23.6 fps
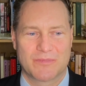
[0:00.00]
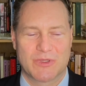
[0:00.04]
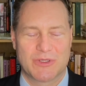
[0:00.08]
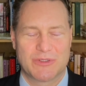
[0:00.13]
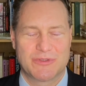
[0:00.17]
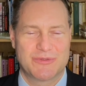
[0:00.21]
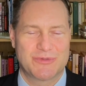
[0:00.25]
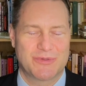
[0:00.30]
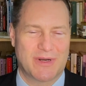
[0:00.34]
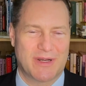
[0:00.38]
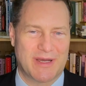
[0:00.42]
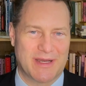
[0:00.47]

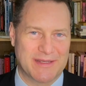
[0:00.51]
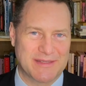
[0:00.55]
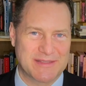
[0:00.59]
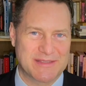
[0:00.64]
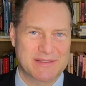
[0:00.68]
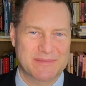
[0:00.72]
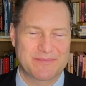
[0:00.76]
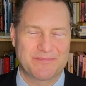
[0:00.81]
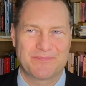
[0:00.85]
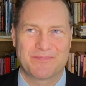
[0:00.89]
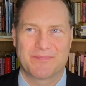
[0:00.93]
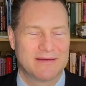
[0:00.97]
tries.
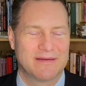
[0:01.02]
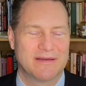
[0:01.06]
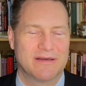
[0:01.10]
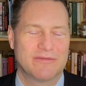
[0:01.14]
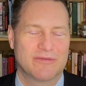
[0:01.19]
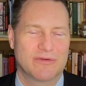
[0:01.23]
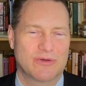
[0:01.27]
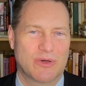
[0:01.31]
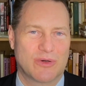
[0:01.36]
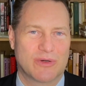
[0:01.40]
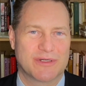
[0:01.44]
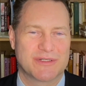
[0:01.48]
Of
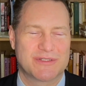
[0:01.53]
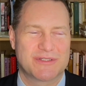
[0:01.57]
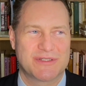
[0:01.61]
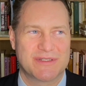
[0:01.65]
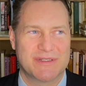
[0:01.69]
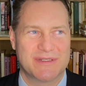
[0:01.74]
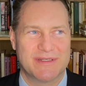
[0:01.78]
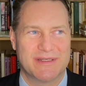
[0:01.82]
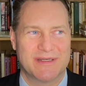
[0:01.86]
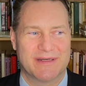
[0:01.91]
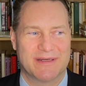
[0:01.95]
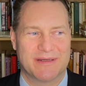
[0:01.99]
course,
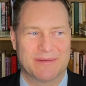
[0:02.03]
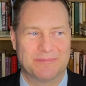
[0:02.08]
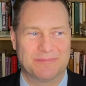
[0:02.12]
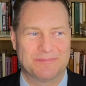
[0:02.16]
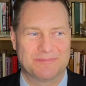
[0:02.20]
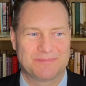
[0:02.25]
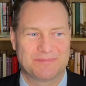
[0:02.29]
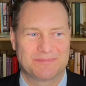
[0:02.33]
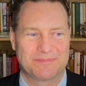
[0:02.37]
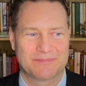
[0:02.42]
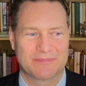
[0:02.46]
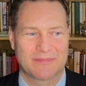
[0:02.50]
she
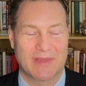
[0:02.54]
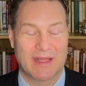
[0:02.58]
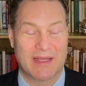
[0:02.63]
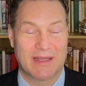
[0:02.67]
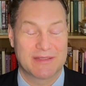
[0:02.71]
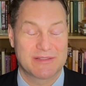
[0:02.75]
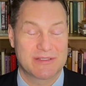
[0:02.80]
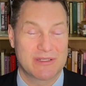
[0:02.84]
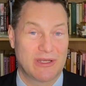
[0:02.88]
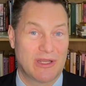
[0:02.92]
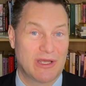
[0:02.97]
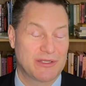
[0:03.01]

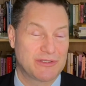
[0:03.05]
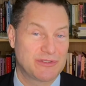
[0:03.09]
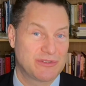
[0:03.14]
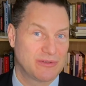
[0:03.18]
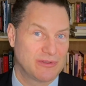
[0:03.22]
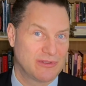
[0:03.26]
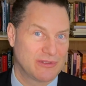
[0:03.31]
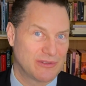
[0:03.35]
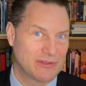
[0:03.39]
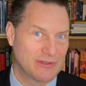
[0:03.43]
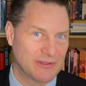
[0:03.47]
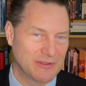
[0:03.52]
has a lot to
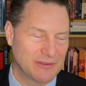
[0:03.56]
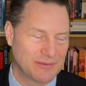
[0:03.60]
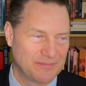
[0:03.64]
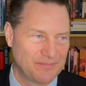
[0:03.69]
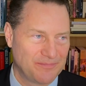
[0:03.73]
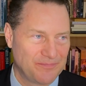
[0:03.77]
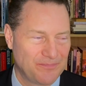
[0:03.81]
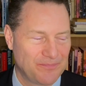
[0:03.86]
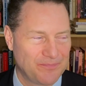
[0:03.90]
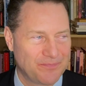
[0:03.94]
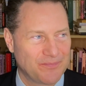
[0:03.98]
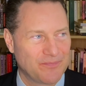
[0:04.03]
learn,
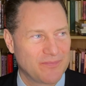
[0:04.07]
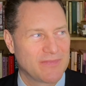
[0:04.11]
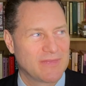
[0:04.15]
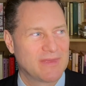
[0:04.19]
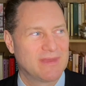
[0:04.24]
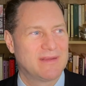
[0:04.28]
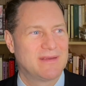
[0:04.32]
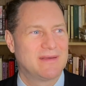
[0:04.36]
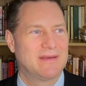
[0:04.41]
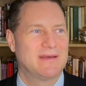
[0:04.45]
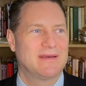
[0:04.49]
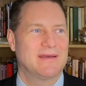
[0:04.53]

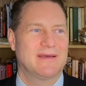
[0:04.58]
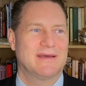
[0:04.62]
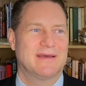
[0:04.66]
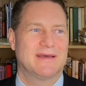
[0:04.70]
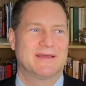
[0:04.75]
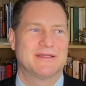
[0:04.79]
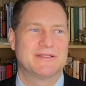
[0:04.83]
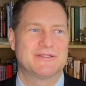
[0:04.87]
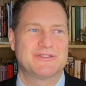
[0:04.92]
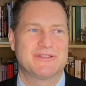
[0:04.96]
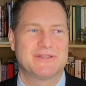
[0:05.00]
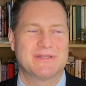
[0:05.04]

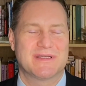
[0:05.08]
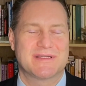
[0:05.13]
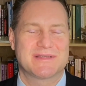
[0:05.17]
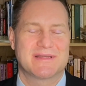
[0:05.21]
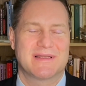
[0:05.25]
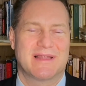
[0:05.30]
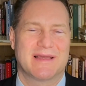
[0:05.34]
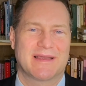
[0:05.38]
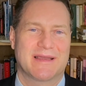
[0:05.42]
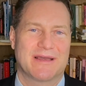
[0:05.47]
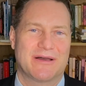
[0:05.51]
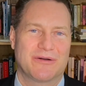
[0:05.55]
and she doesn't
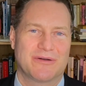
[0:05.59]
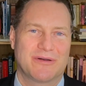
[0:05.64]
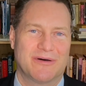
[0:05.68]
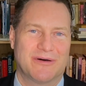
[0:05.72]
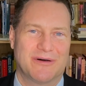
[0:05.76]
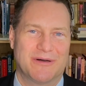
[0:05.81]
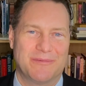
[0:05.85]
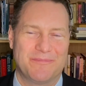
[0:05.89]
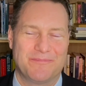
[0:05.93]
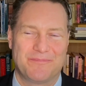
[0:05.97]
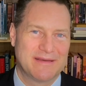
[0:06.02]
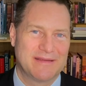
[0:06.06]
like
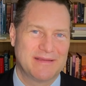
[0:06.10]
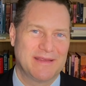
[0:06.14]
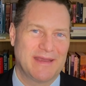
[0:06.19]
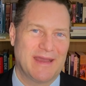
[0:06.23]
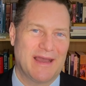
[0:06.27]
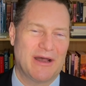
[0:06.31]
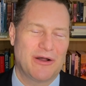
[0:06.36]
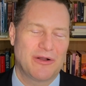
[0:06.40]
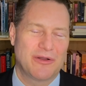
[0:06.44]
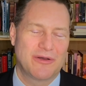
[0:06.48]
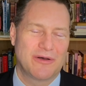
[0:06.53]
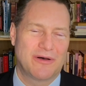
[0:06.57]
alcohol. The
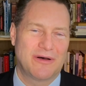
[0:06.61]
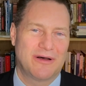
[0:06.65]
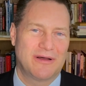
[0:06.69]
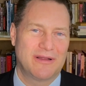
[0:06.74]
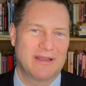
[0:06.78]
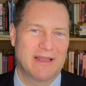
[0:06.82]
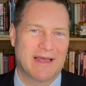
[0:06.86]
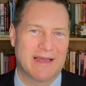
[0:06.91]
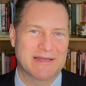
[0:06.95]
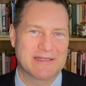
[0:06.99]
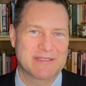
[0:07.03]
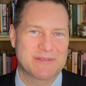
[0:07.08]
alcohol
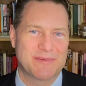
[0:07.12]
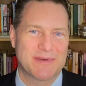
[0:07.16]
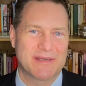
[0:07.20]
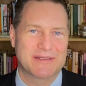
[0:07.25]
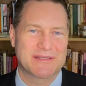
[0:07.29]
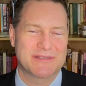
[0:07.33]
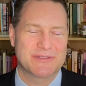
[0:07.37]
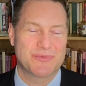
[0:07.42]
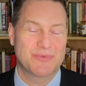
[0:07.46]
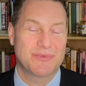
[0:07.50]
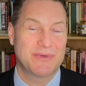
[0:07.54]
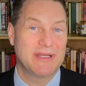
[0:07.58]
aspect
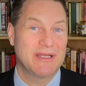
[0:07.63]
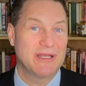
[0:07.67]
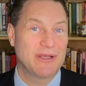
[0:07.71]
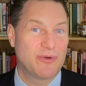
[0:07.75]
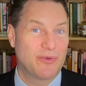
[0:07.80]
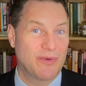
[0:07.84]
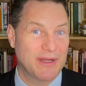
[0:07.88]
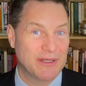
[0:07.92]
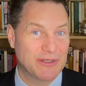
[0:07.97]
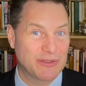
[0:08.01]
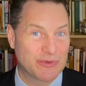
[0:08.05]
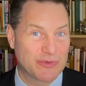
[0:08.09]
is really
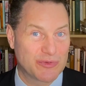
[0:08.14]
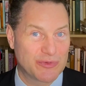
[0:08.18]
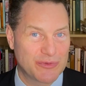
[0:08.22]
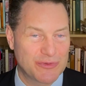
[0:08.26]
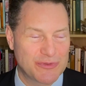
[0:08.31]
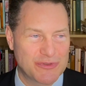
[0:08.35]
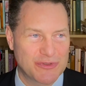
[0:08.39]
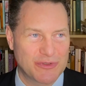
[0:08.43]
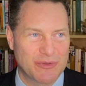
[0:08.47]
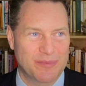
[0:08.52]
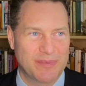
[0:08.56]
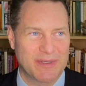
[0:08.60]
quite
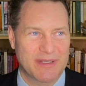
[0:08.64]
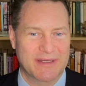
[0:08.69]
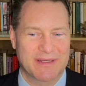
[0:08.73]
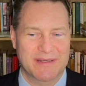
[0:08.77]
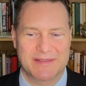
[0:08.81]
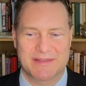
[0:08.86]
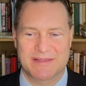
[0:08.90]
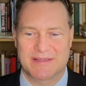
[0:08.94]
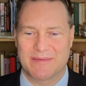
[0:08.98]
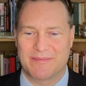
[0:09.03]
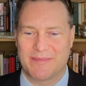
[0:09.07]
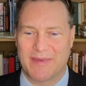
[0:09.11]
crucial,
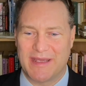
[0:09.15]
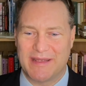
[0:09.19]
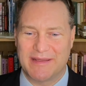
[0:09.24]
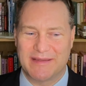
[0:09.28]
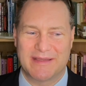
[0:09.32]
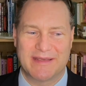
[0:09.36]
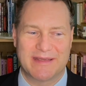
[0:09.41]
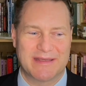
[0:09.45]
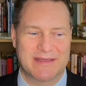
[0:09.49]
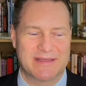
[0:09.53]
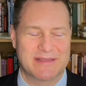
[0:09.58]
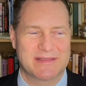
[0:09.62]
because the main
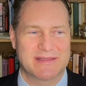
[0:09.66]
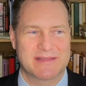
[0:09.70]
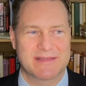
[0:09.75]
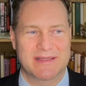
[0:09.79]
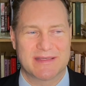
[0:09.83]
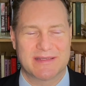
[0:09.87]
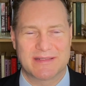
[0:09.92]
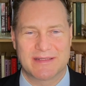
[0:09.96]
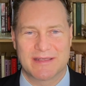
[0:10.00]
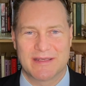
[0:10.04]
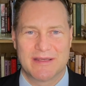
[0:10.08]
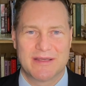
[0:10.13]
thing is
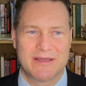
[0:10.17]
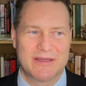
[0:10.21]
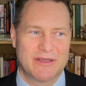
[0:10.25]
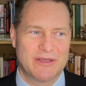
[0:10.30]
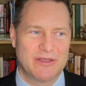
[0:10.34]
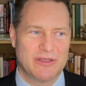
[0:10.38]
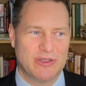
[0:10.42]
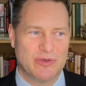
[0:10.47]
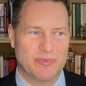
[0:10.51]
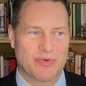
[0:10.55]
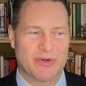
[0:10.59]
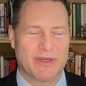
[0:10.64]
that
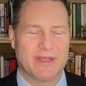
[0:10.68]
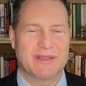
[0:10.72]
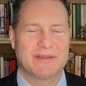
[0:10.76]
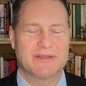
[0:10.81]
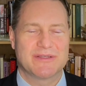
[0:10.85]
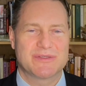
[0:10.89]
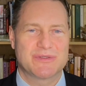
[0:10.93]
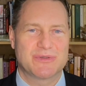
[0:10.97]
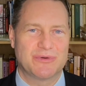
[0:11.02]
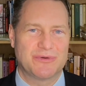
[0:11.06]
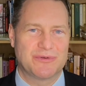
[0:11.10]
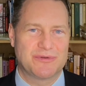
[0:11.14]
you bring the
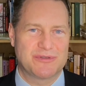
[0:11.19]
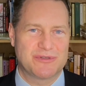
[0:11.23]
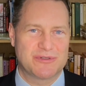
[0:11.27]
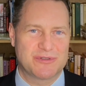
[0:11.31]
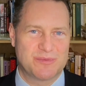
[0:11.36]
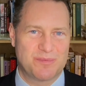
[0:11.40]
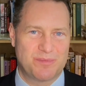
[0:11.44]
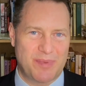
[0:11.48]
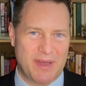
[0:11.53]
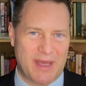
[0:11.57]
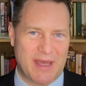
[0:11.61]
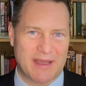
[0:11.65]
soldiers
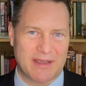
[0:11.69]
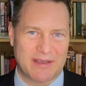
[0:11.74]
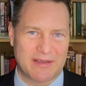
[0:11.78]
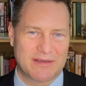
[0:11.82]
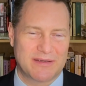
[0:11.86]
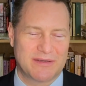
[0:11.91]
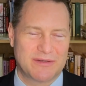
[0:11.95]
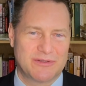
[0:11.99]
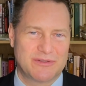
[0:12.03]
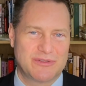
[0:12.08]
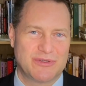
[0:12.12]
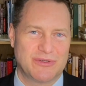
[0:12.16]
back
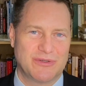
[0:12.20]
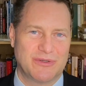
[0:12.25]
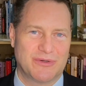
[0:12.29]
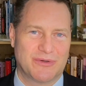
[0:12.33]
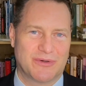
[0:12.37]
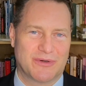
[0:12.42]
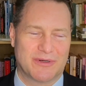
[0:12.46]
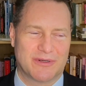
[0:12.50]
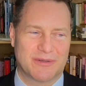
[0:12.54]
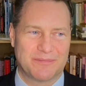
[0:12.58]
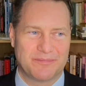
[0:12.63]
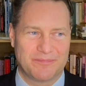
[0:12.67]
to
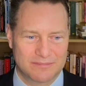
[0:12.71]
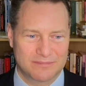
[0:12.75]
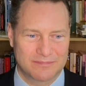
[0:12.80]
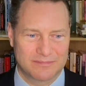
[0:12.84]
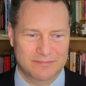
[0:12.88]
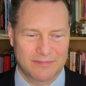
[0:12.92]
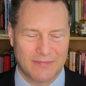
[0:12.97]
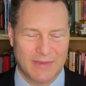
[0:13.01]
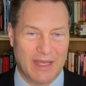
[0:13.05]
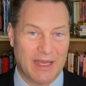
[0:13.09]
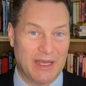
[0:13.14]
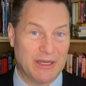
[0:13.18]
your
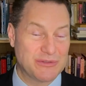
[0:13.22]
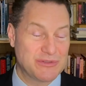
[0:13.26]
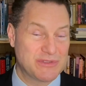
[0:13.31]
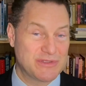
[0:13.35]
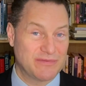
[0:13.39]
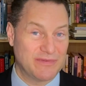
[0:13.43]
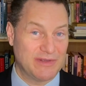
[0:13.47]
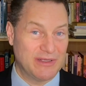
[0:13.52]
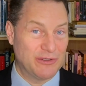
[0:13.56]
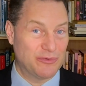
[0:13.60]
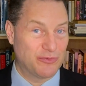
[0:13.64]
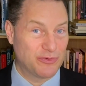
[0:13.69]
house of
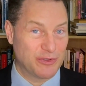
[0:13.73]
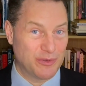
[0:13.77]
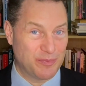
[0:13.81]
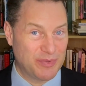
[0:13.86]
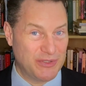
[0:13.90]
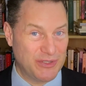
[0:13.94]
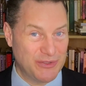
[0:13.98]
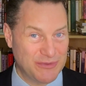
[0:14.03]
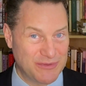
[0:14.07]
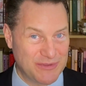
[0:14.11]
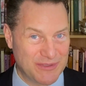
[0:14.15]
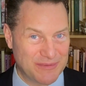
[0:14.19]
ill
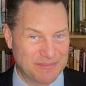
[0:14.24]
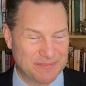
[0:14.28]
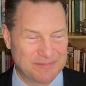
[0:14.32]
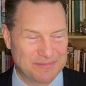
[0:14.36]
repute,